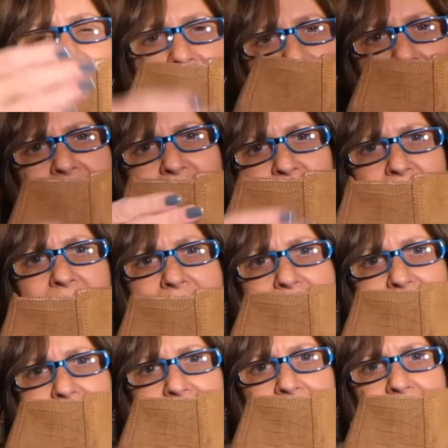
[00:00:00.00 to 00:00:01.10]
this on the
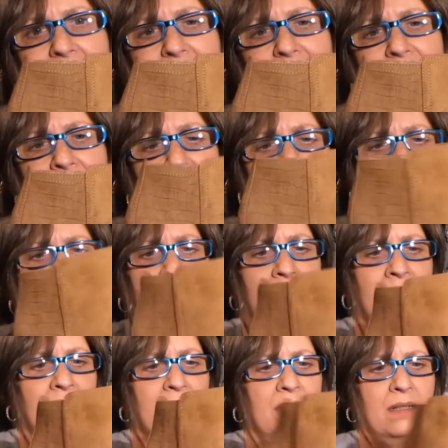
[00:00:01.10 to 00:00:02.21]
outside.
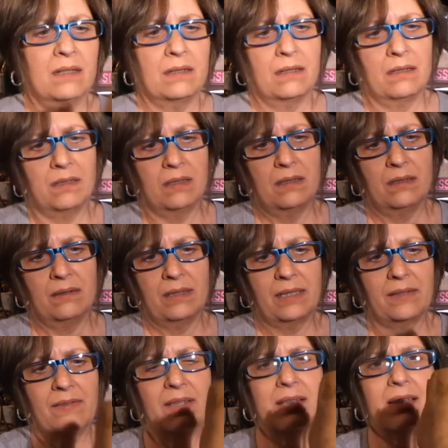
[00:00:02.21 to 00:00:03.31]

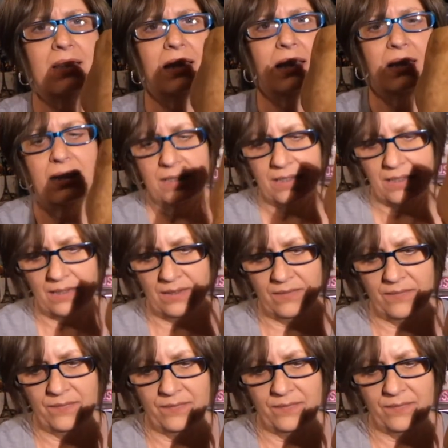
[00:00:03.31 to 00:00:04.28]
Like this is,